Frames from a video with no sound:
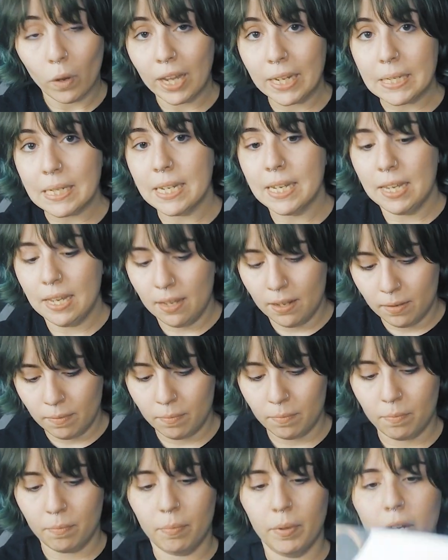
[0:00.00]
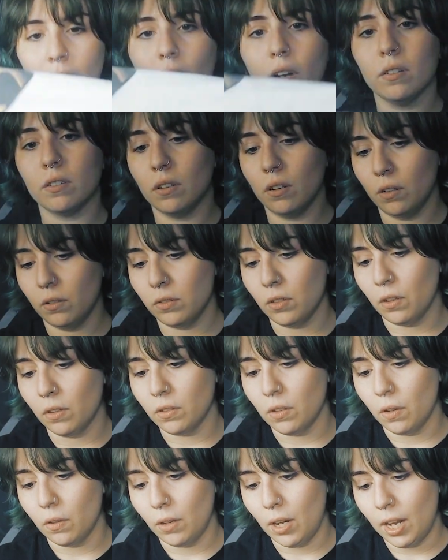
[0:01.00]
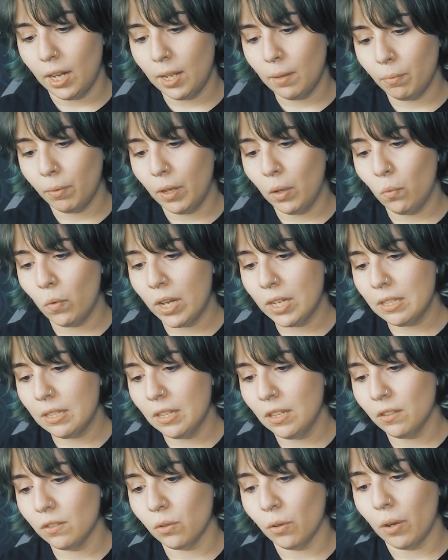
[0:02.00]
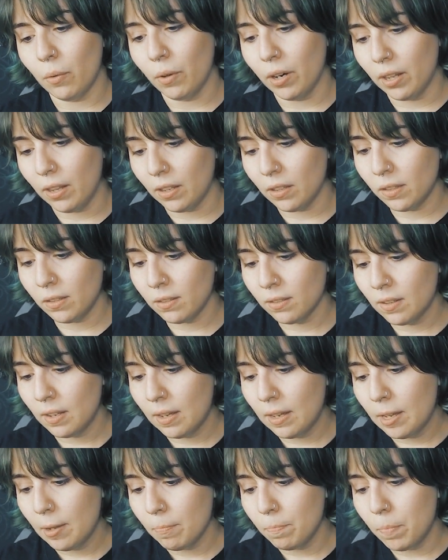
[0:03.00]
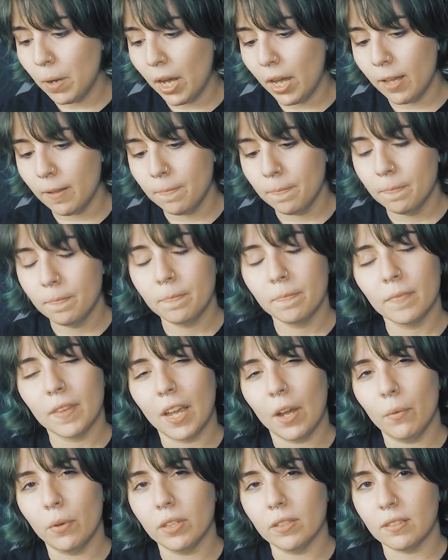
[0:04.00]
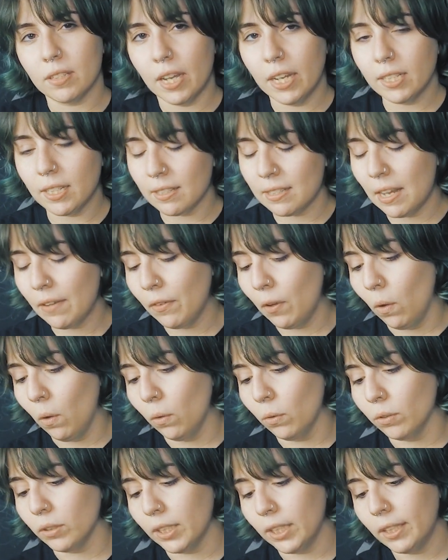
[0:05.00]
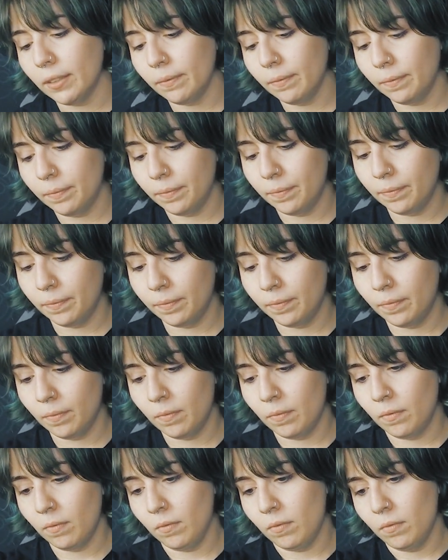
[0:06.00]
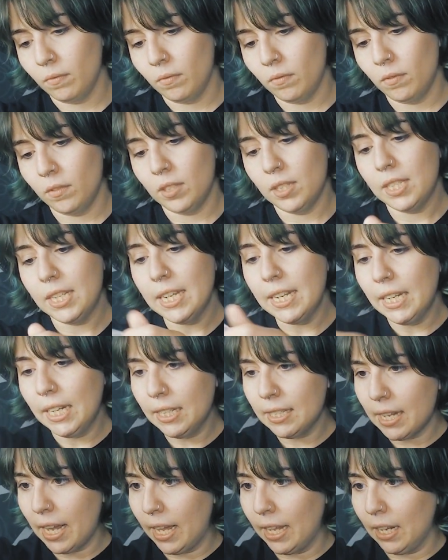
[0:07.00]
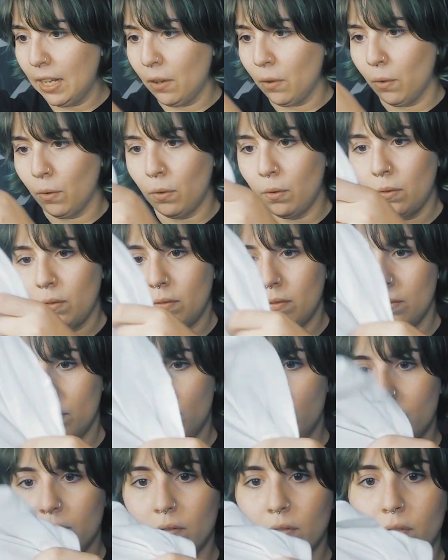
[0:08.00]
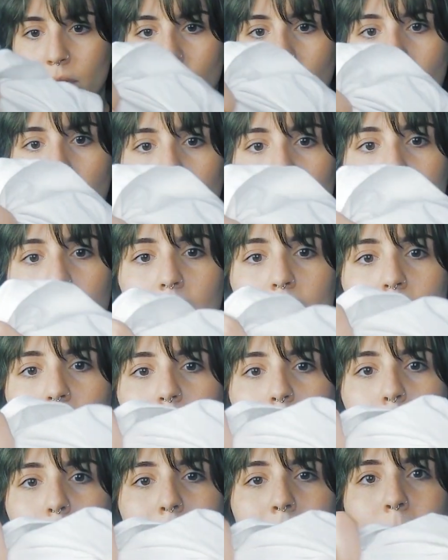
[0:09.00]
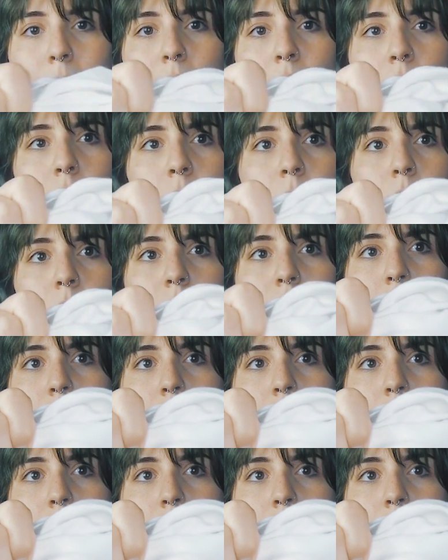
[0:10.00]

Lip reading: white tee, but also don't own any plain white tees, so I wear this. But I will say it does have a hole in it. Teeny tiny hole. Little baby hole.